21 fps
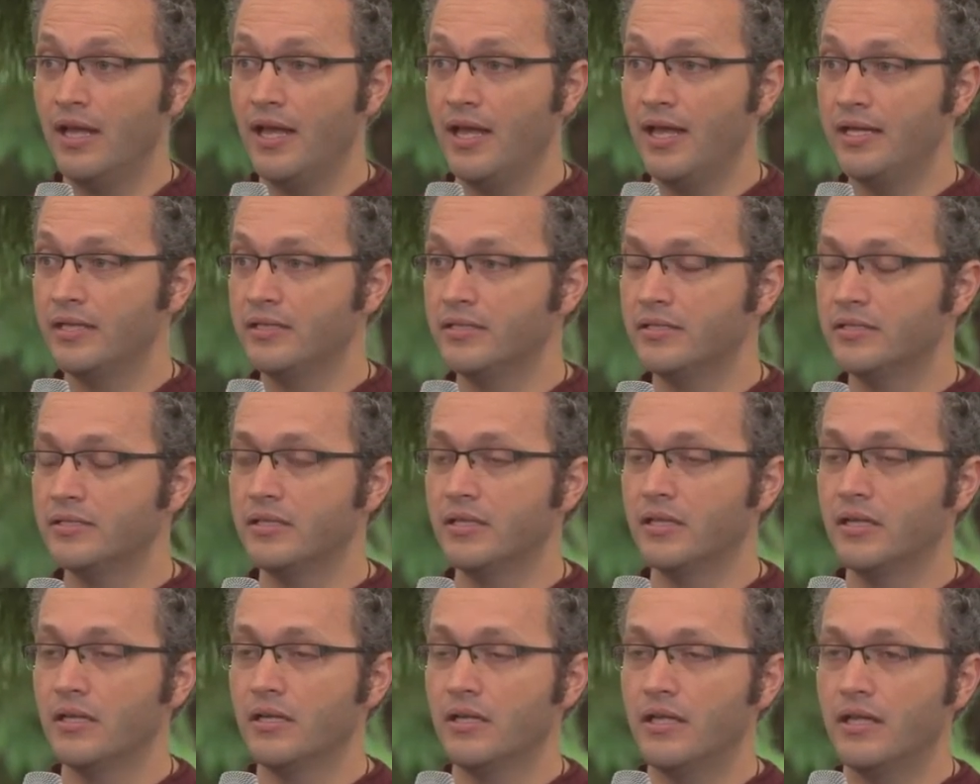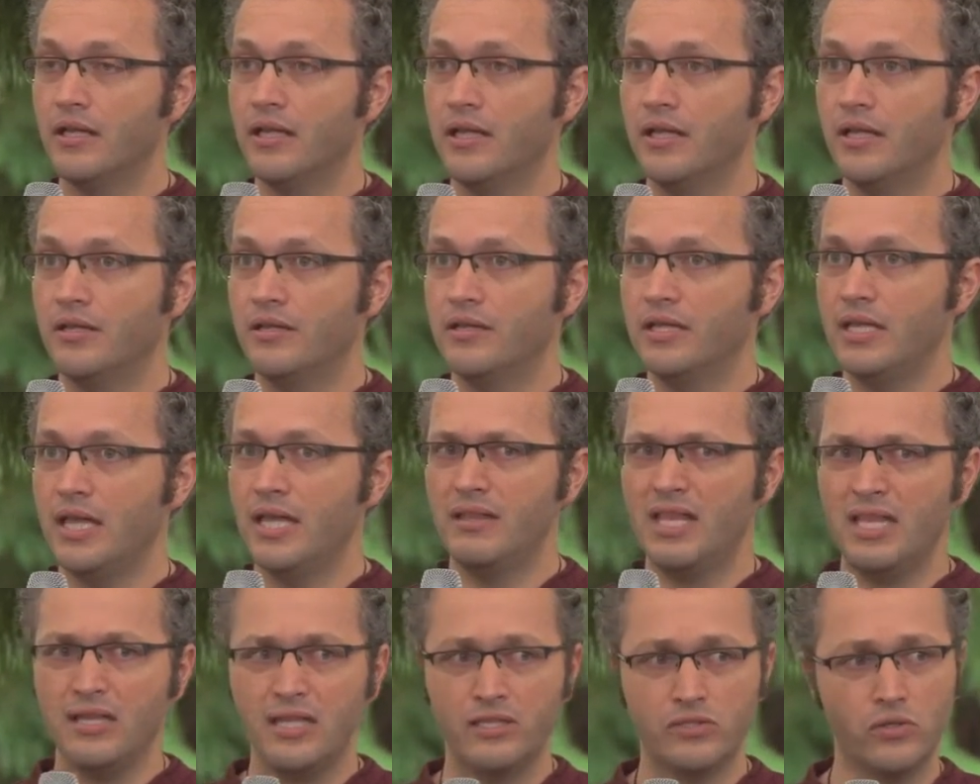And uh, th-
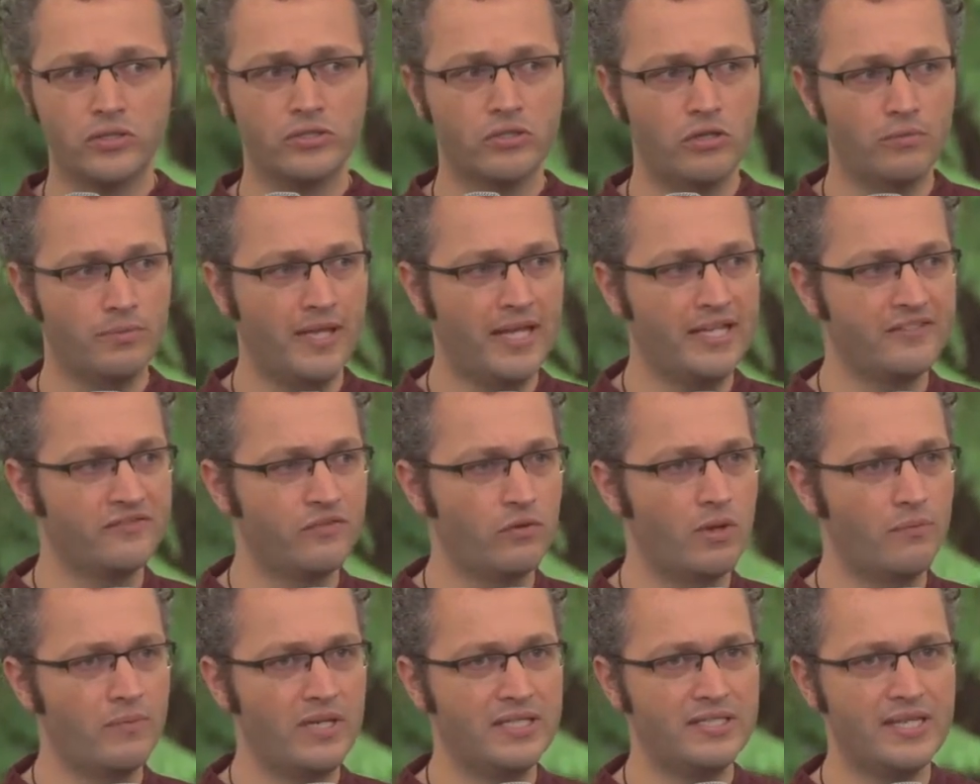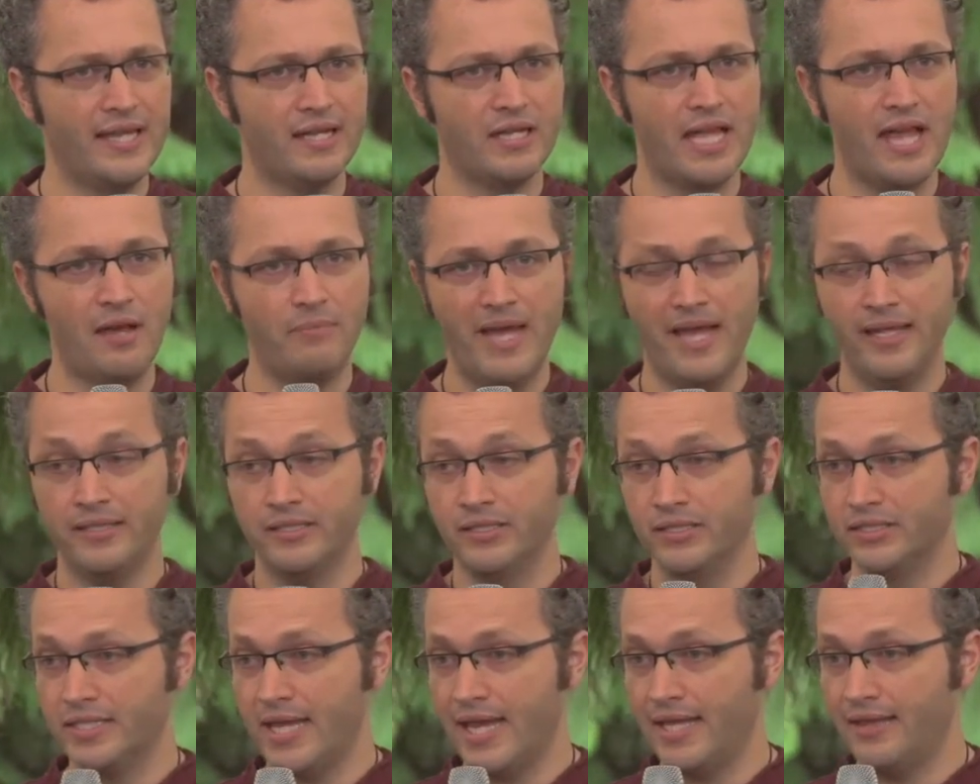then there's also a place for when we take our
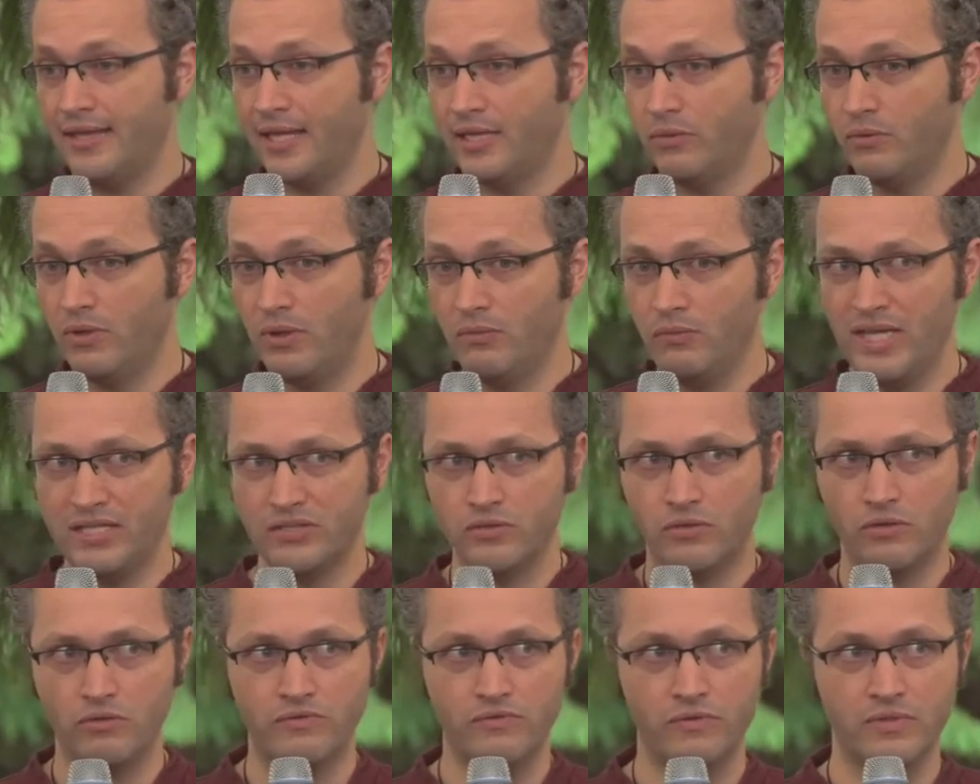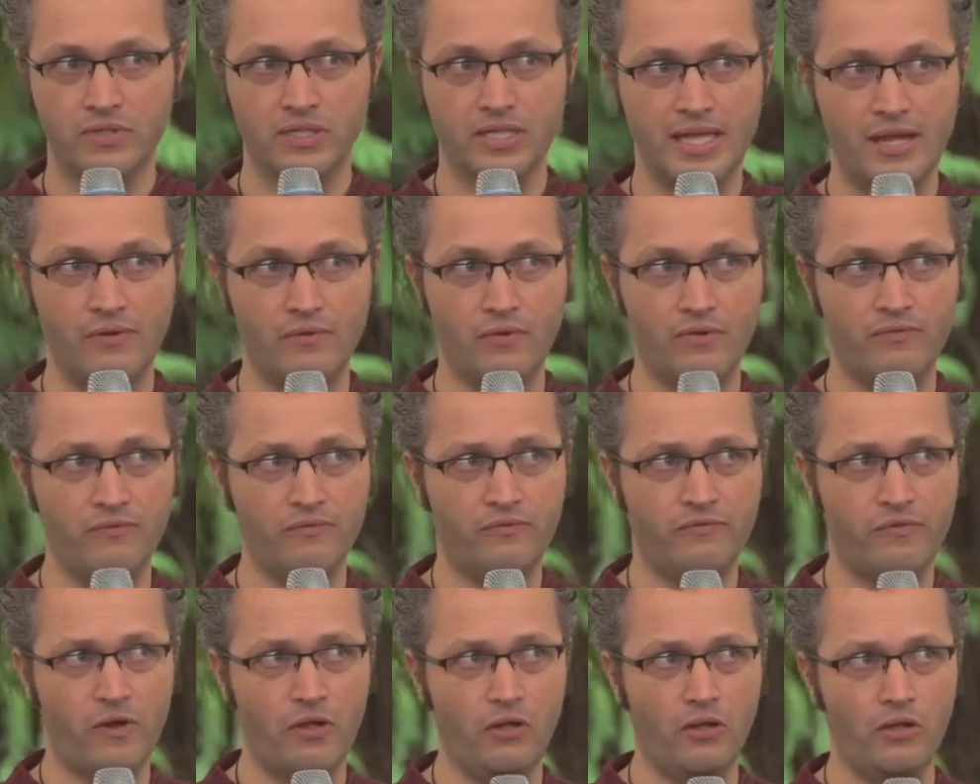patterns and they, and they sort of get re-
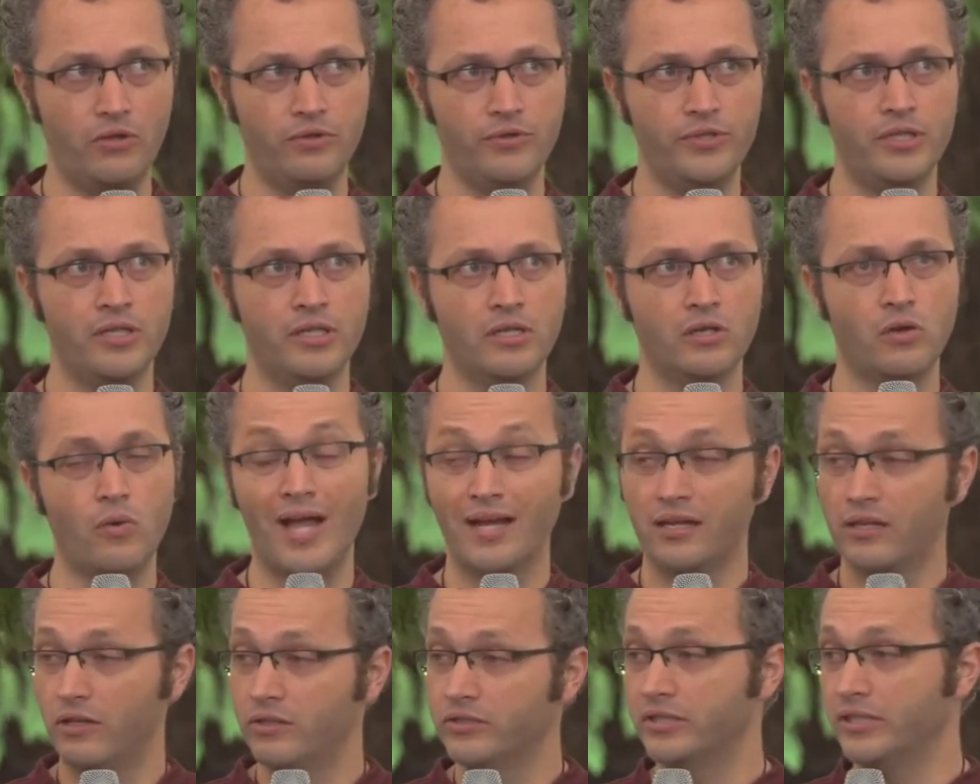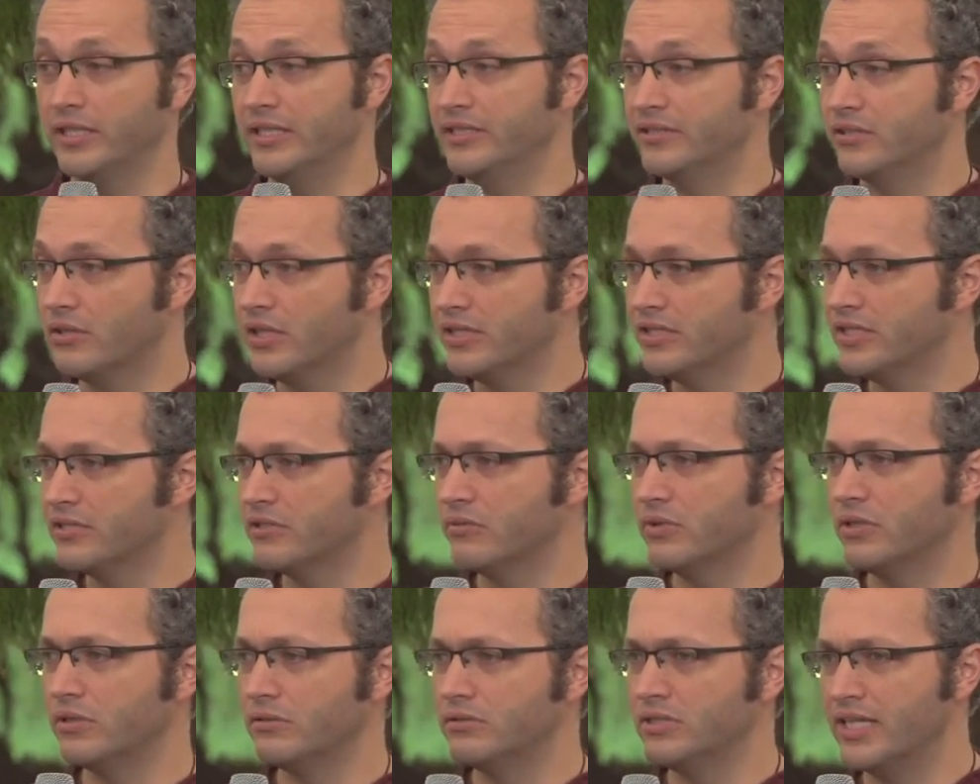followed quite closely. So this is a
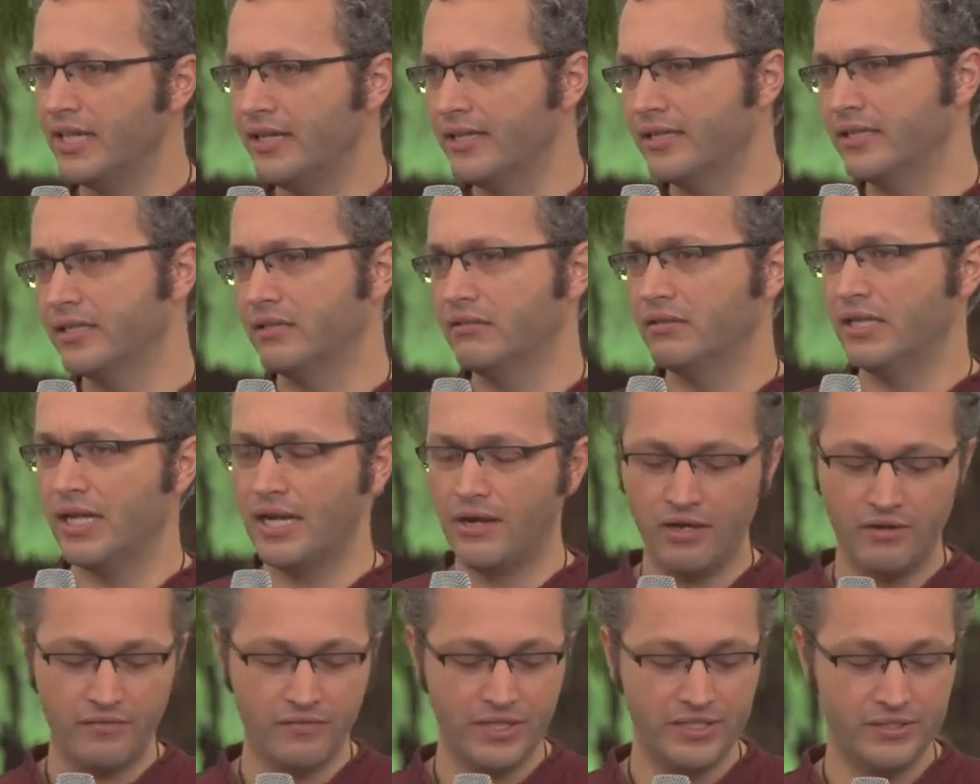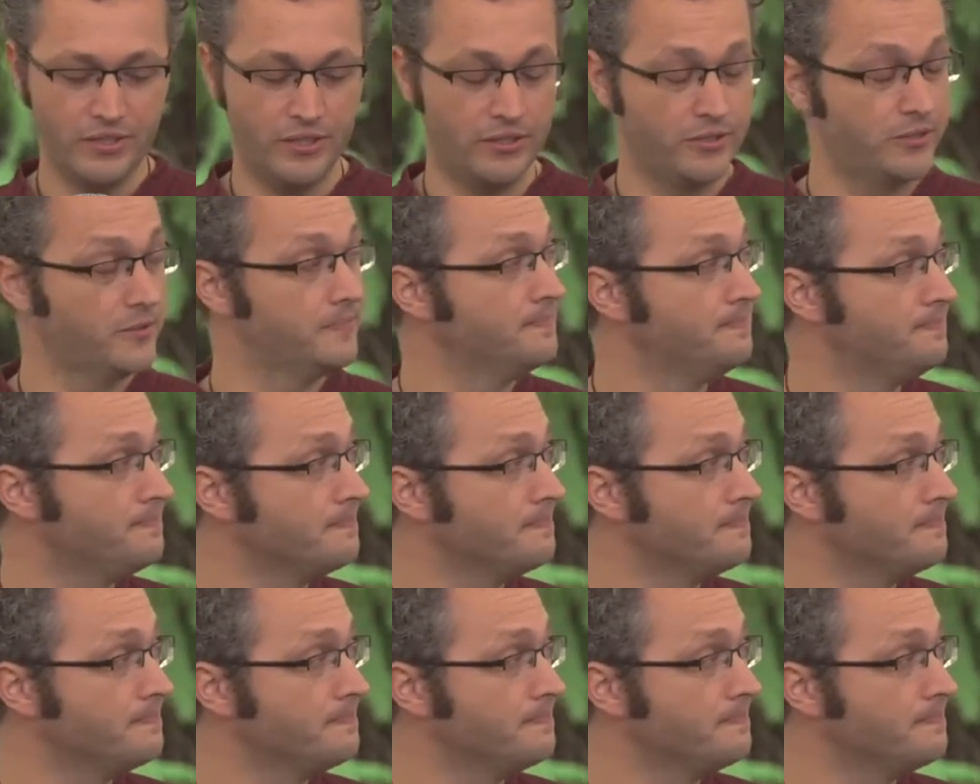real delicate area of research.